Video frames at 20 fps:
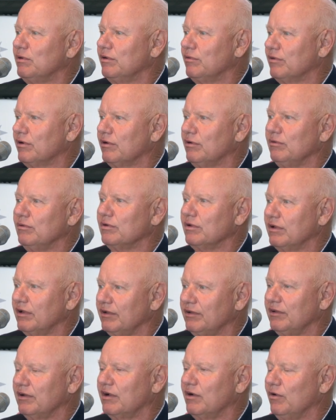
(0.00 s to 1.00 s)
what our whole
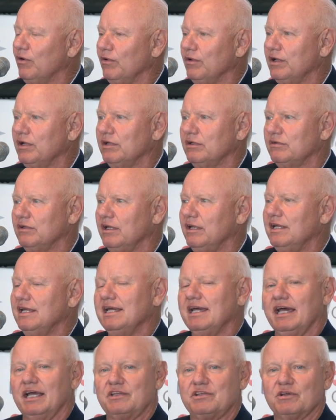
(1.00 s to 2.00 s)
the goal is, and
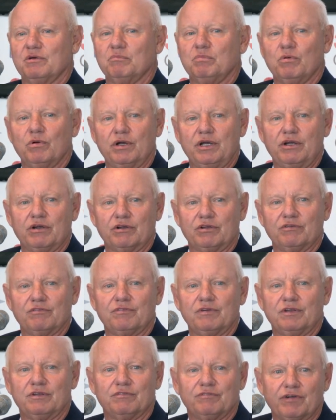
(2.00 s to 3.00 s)
at some point here in
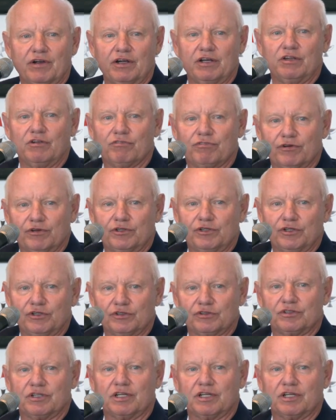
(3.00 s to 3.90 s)
the, in the very near future is